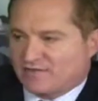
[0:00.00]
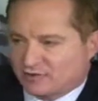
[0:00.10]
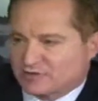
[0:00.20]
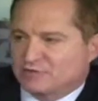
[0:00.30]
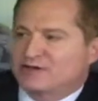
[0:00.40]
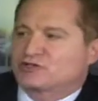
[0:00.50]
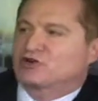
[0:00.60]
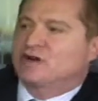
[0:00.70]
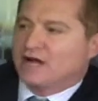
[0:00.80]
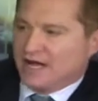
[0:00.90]
hundred dollars a
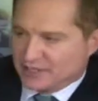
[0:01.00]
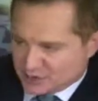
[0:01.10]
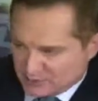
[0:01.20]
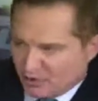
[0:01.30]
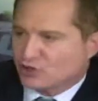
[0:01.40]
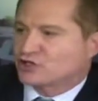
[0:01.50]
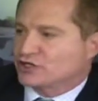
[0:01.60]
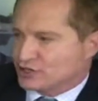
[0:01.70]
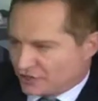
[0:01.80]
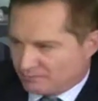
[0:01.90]
semester. It's the books,
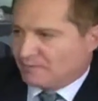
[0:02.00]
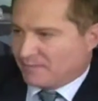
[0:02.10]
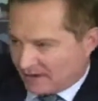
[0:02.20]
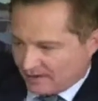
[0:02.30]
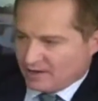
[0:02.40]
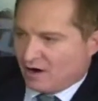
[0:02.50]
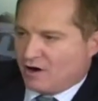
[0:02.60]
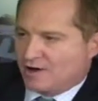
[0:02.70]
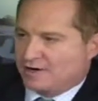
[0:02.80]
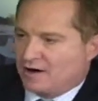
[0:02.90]
it's the blah, blah, blah, right.
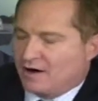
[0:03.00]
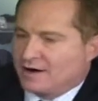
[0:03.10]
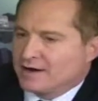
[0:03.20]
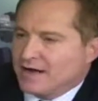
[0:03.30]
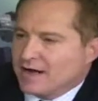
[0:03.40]
on and on. And